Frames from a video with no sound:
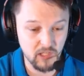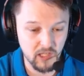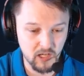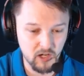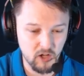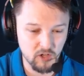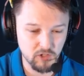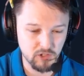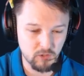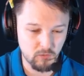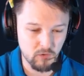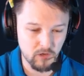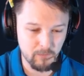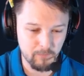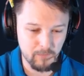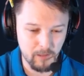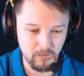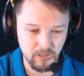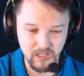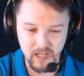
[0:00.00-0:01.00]
did also want to
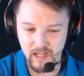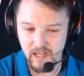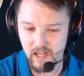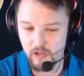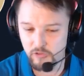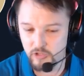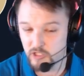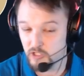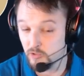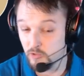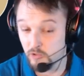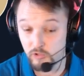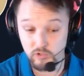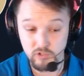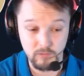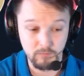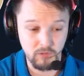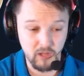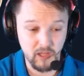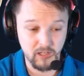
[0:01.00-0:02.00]
maybe take out the
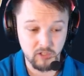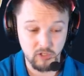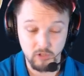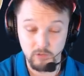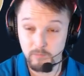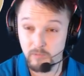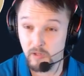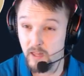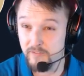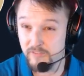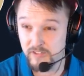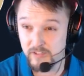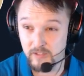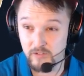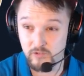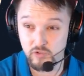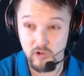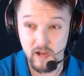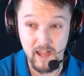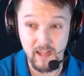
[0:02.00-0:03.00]
Scrooge and play 2
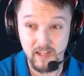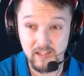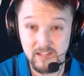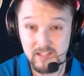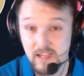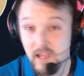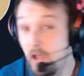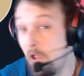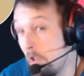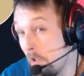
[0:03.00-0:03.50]
Maleficent Dragons,